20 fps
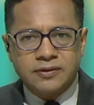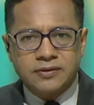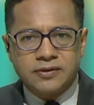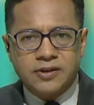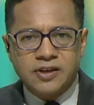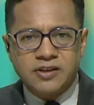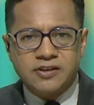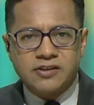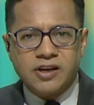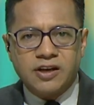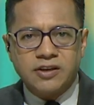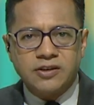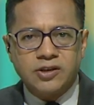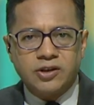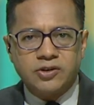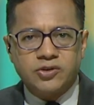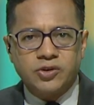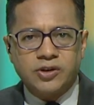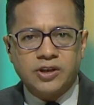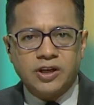Things are
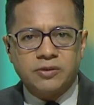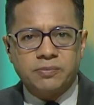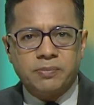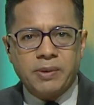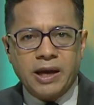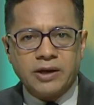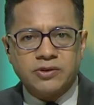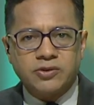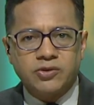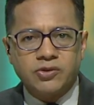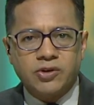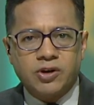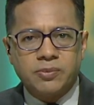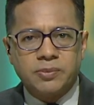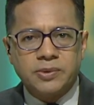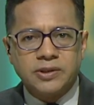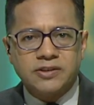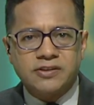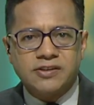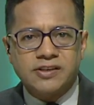yet to get back to
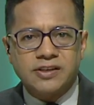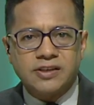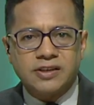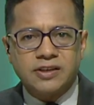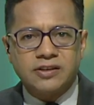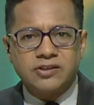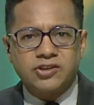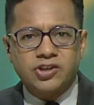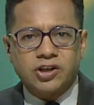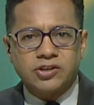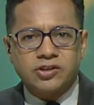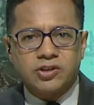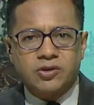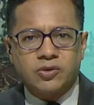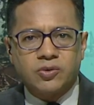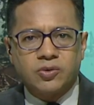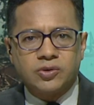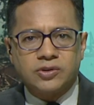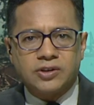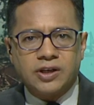normalcy in
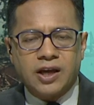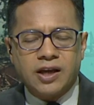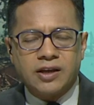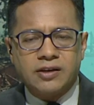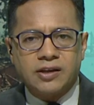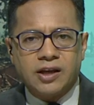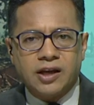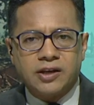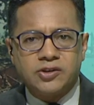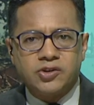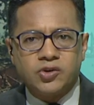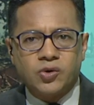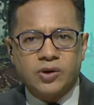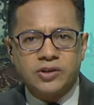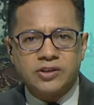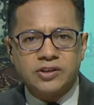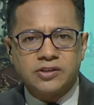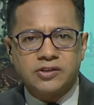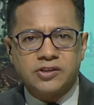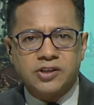Jazirkot and
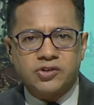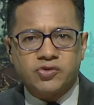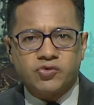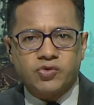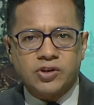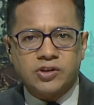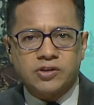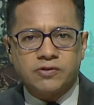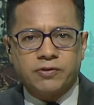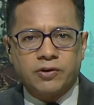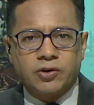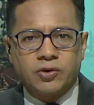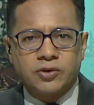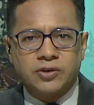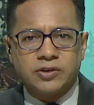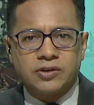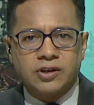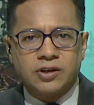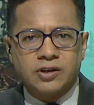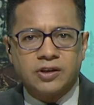adjoining districts
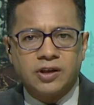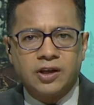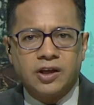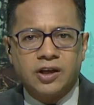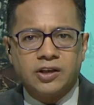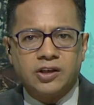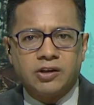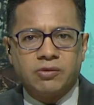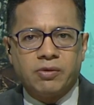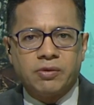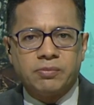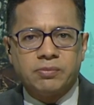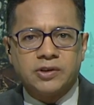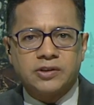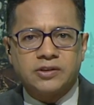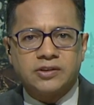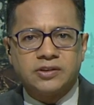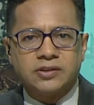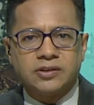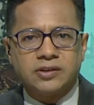following the November
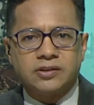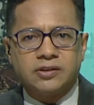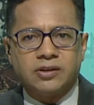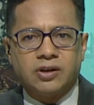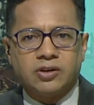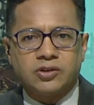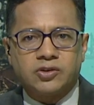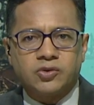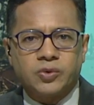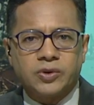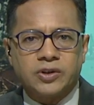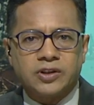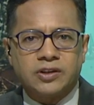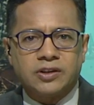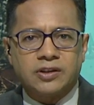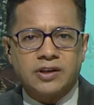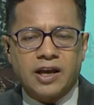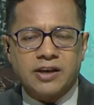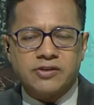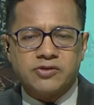3rd earthquake
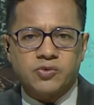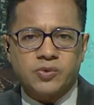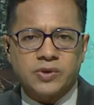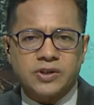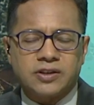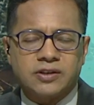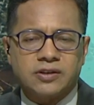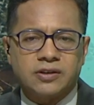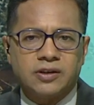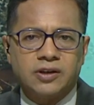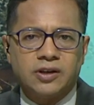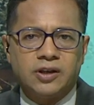last week.